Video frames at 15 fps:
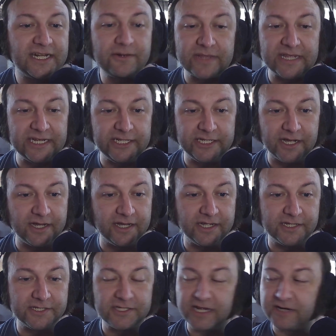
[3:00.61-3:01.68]
I don't think he
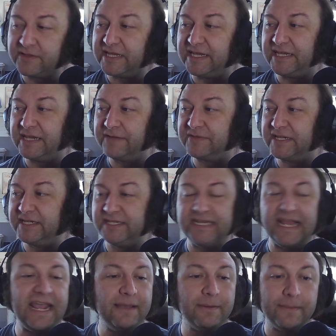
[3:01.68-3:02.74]
does. I don't think he gives a
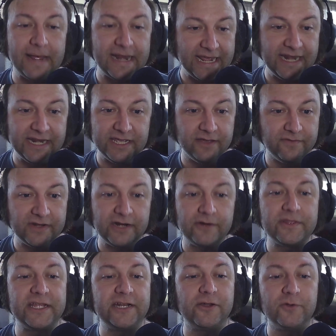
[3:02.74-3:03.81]
damn about any of it. I don't
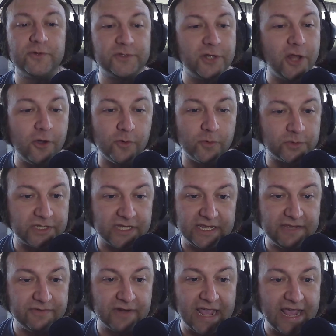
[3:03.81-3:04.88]
think he knows
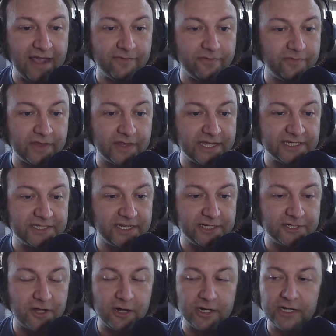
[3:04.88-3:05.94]
even half of the things that
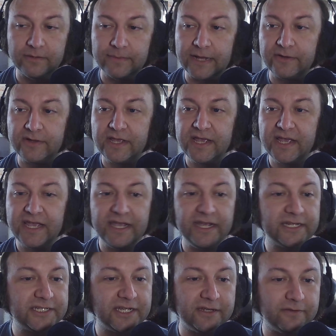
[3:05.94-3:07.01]
he's talking about. He
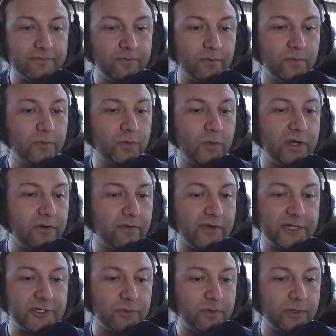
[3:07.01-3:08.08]
gets a quick
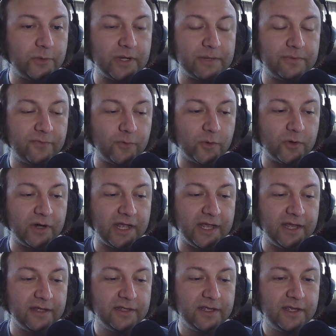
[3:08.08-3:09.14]
refresher real quick
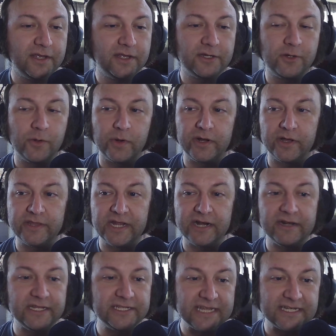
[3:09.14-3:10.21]
before going on there,
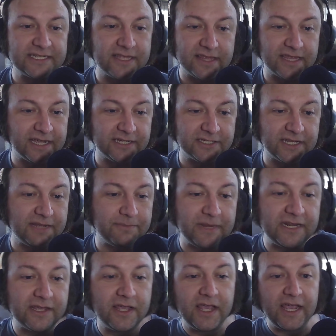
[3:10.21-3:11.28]
and he says the things. I
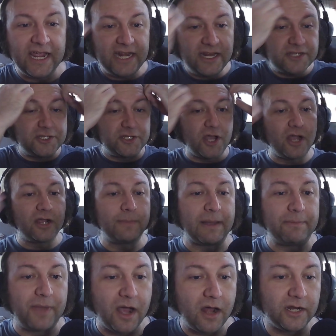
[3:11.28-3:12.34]
mean, he doesn't talk
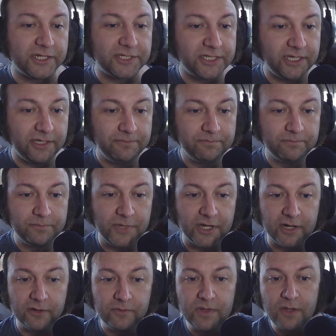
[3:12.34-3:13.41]
about policy, you
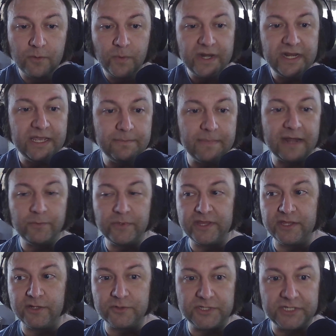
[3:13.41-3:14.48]
know? When he met with
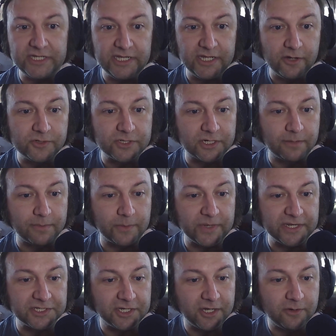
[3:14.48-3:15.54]
those CEOs a couple of
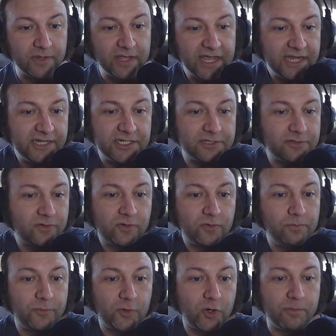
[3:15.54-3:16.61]
weeks ago, he just
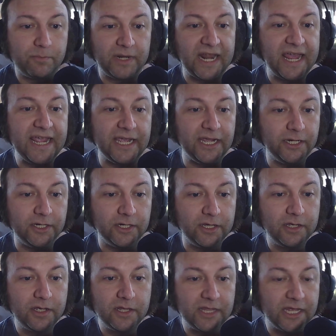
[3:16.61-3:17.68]
complained
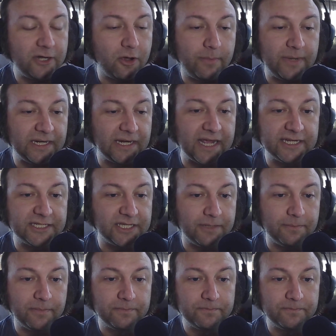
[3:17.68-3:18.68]
that nobody likes him.